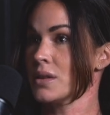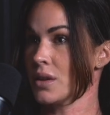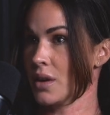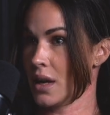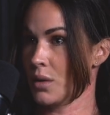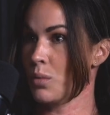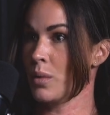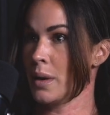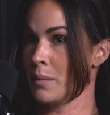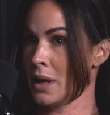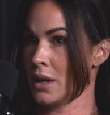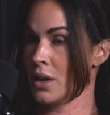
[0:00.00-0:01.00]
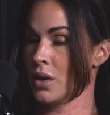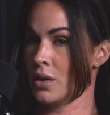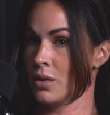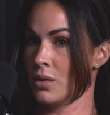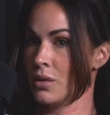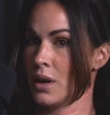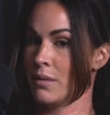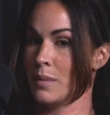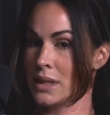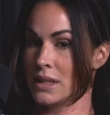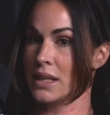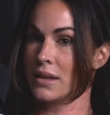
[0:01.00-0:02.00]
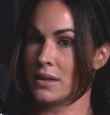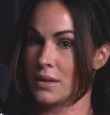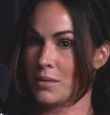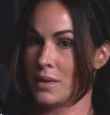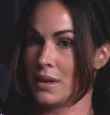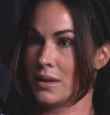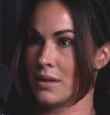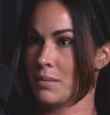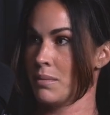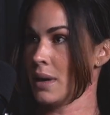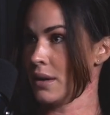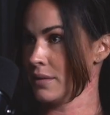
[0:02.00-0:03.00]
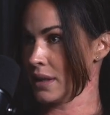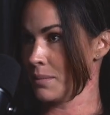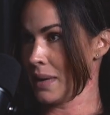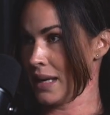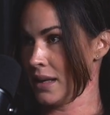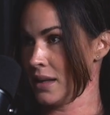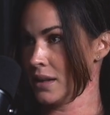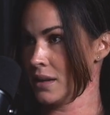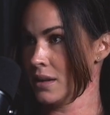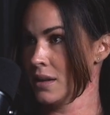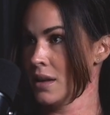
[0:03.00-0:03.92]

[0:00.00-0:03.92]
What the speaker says: So like women who have been dealing with pelvic pain,